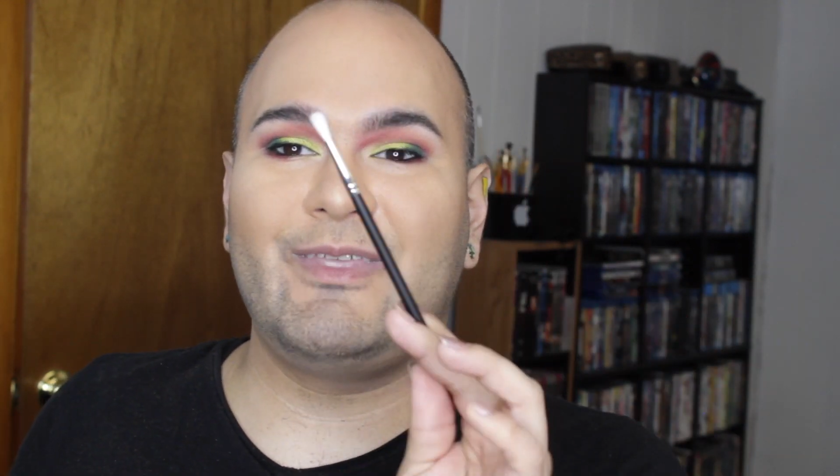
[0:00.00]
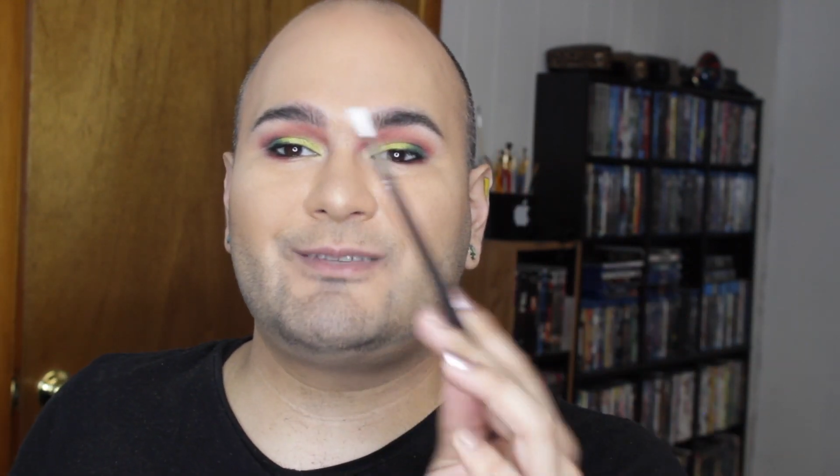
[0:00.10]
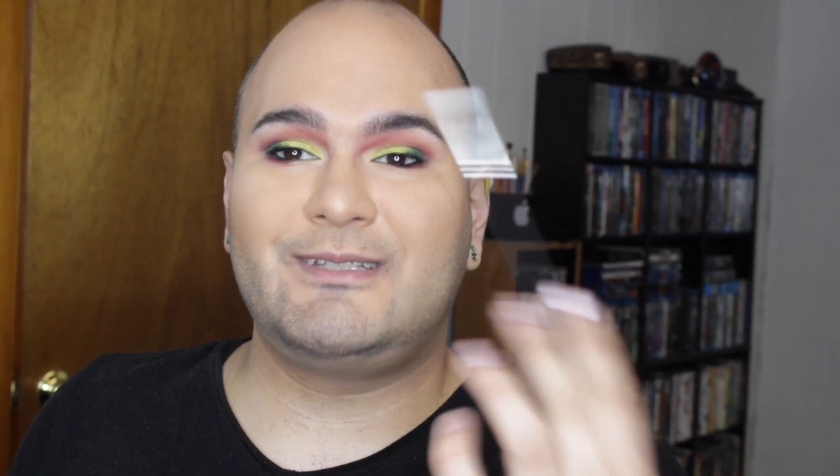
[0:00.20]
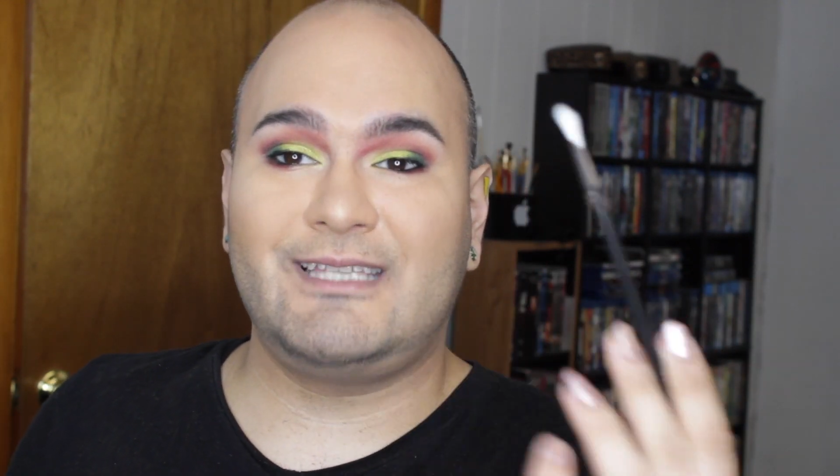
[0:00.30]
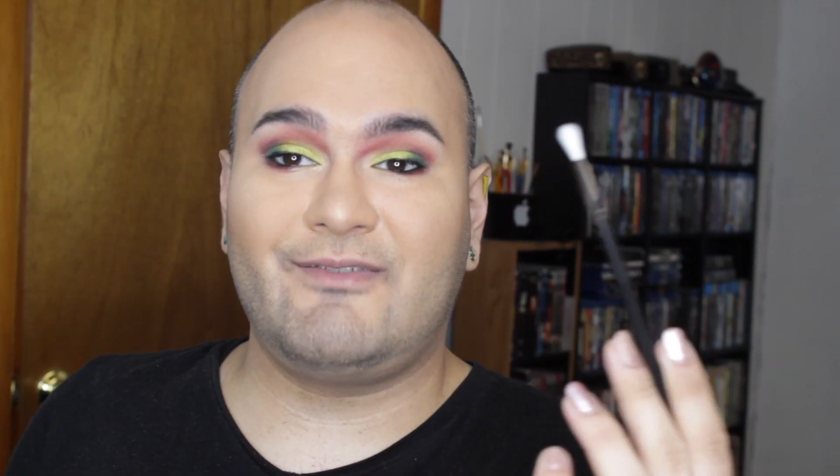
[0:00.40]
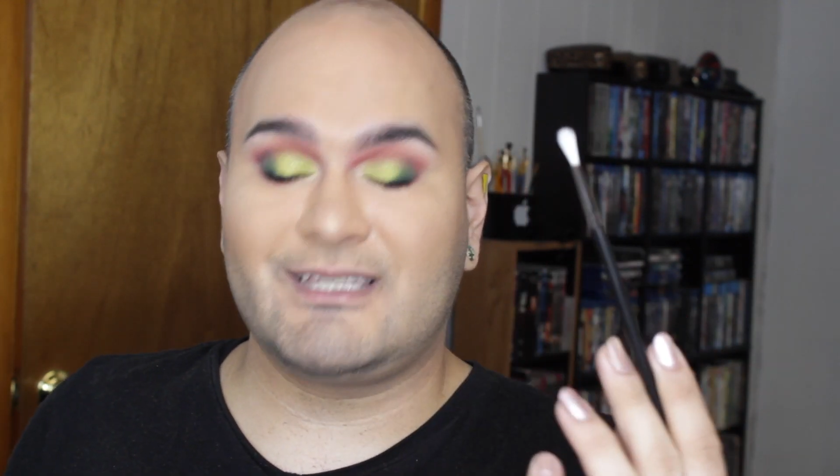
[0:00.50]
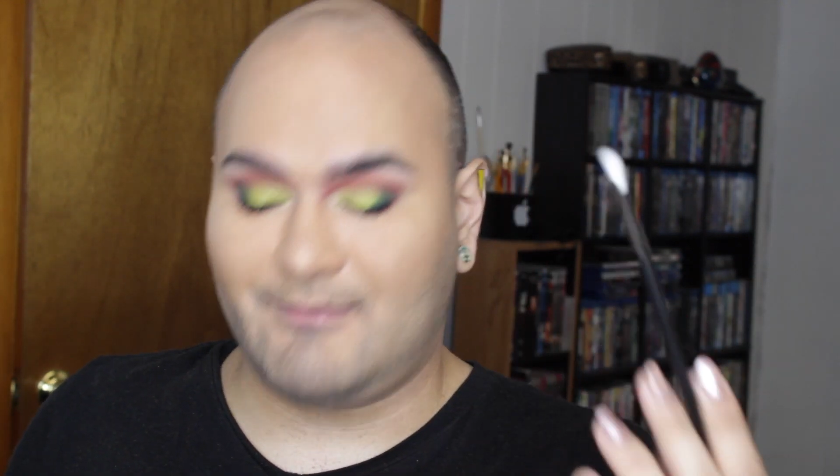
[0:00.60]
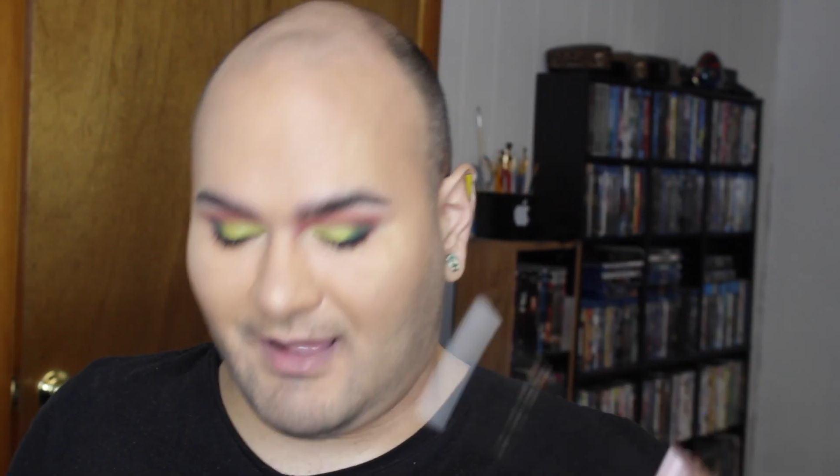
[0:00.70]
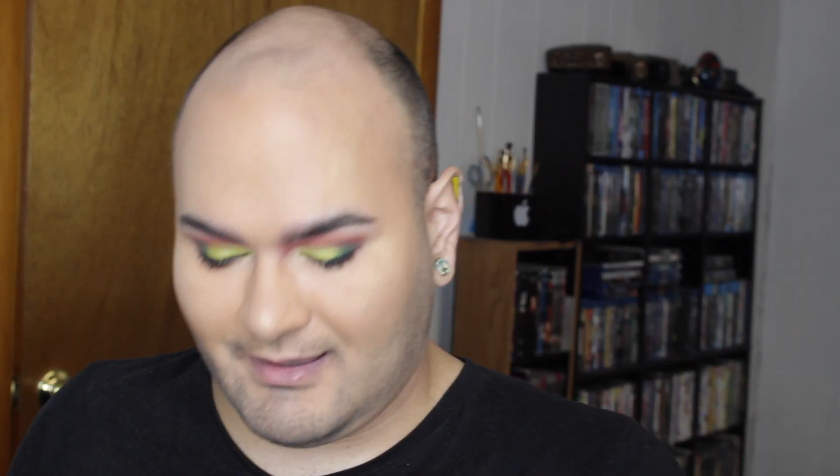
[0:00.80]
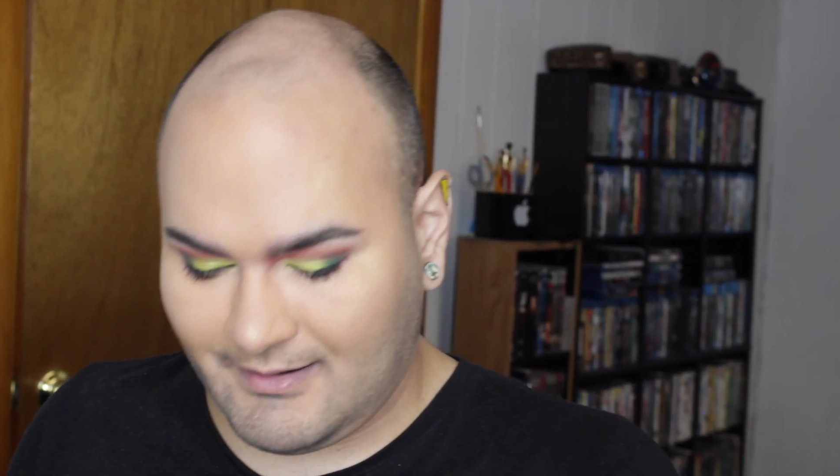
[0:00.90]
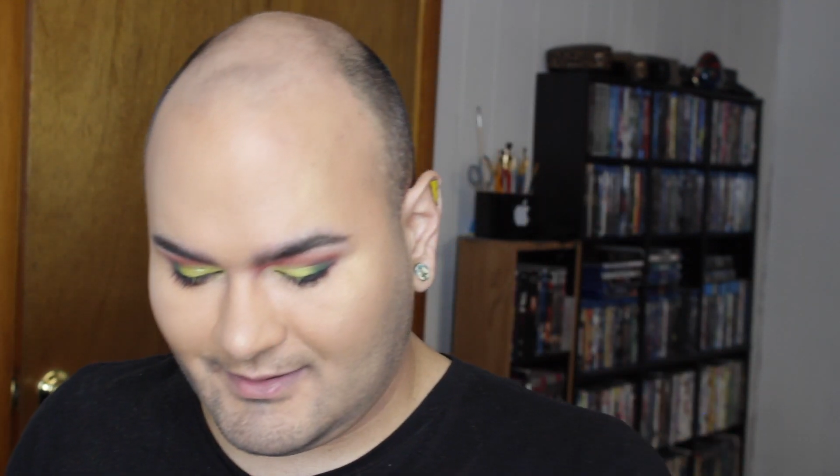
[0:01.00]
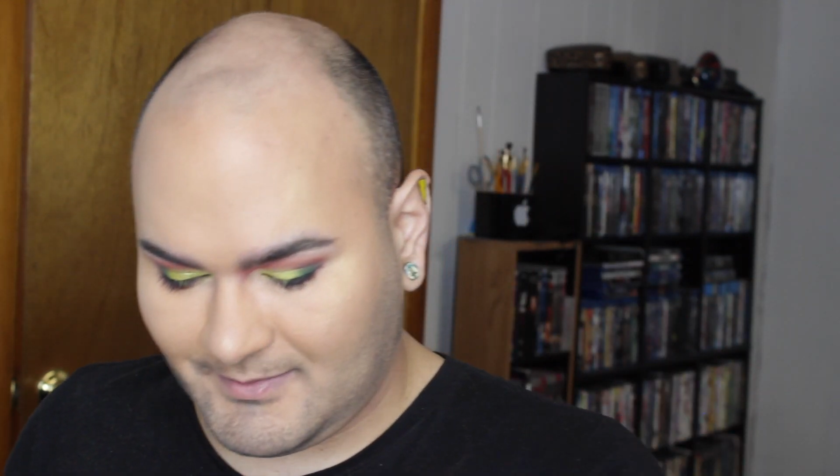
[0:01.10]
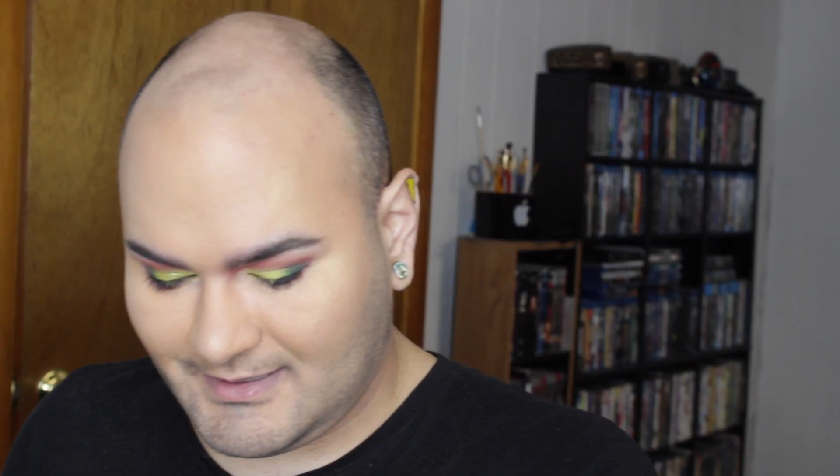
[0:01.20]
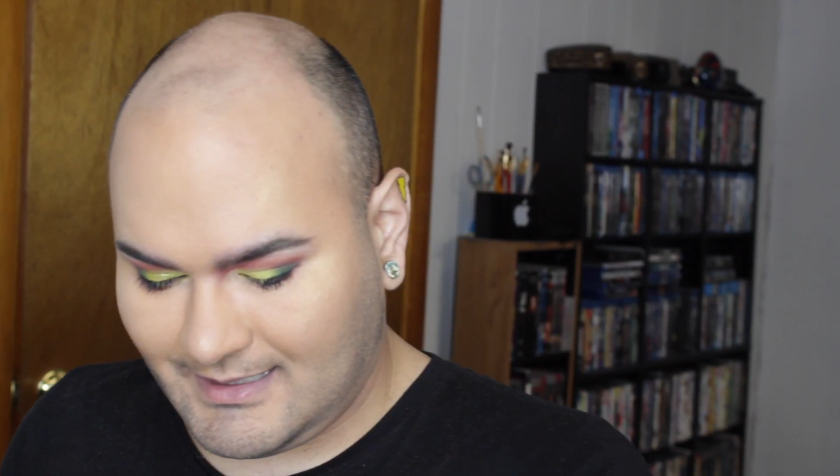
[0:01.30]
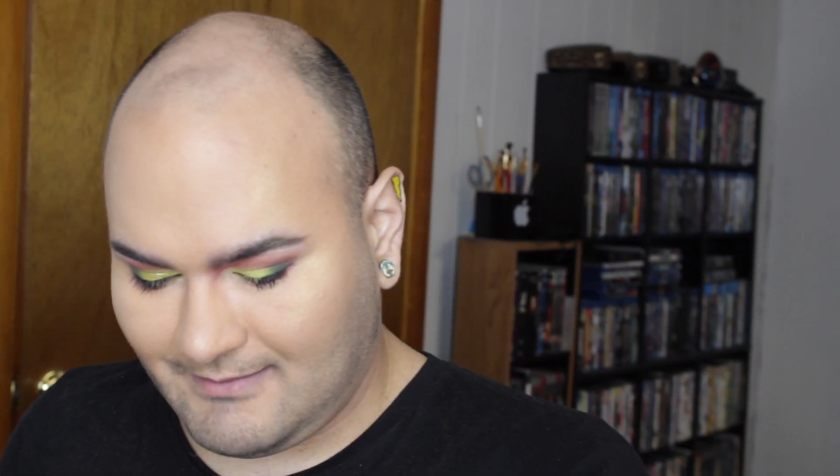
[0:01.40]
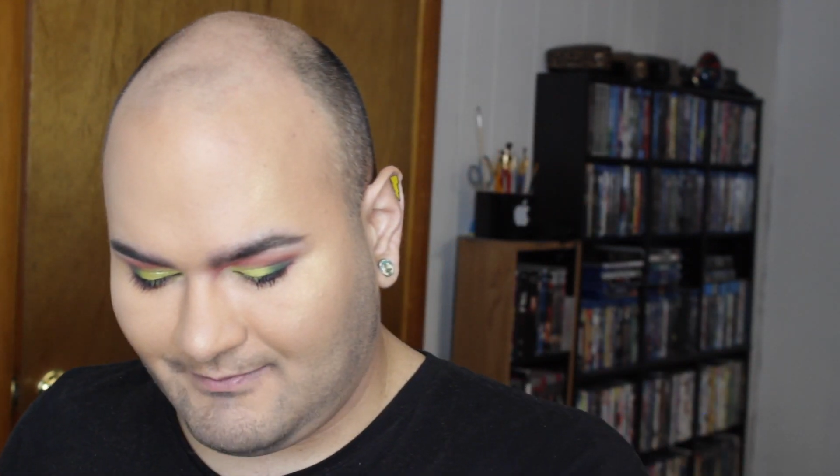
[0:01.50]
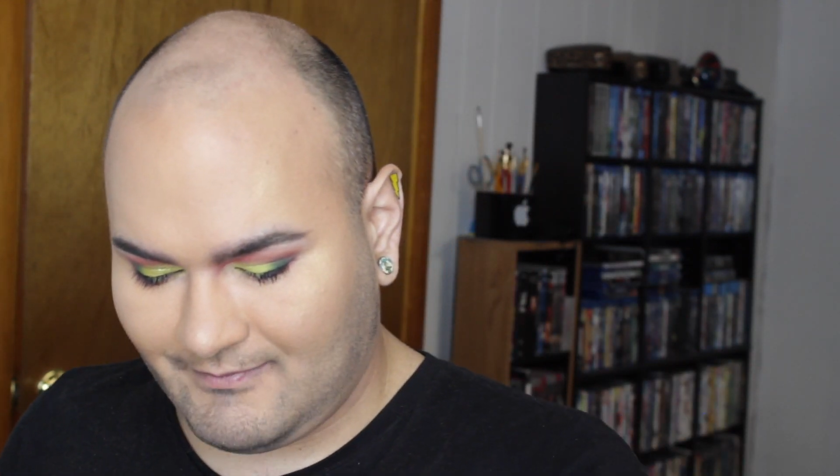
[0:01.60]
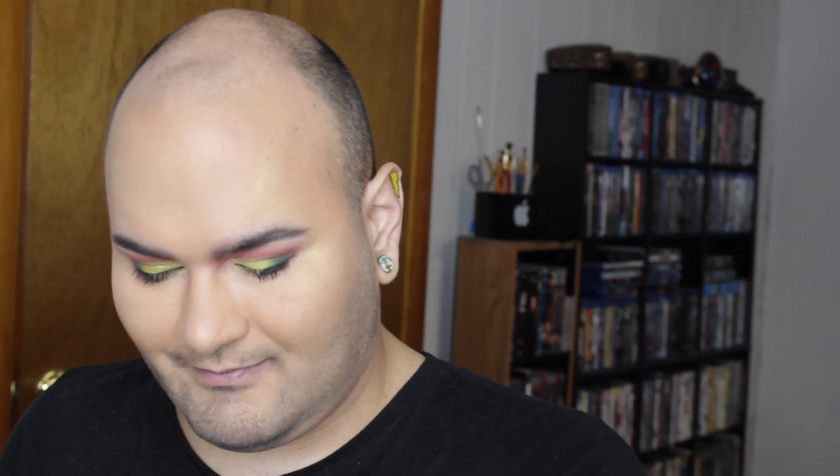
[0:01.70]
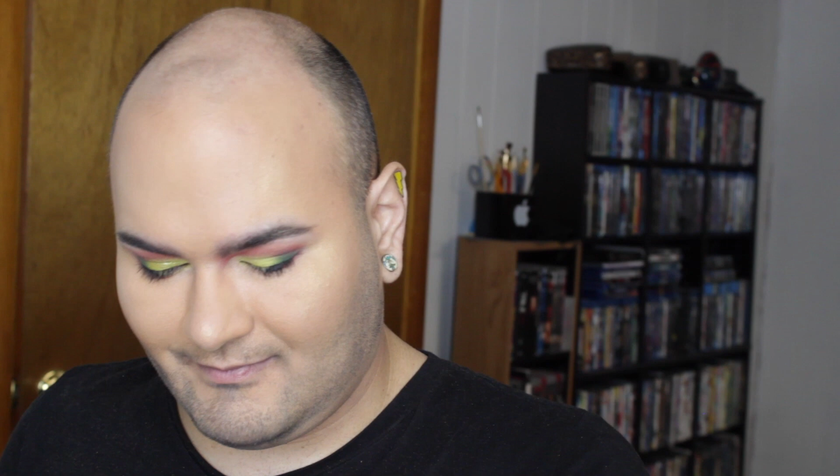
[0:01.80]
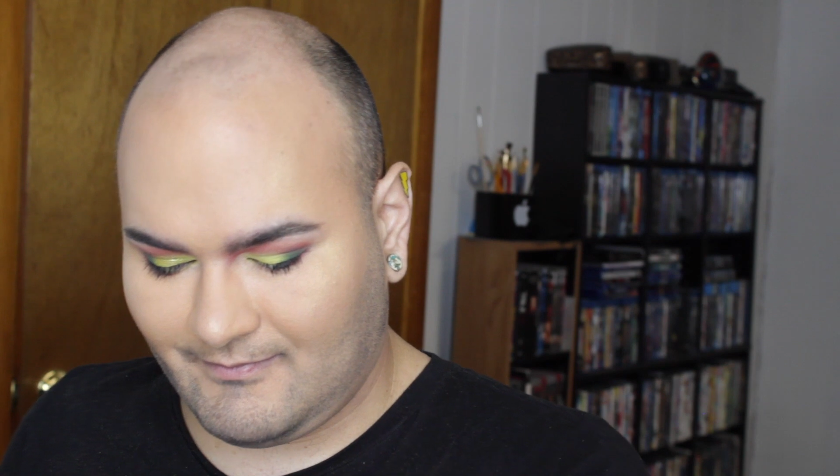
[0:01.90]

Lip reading: This one's even smaller. So I'm just going to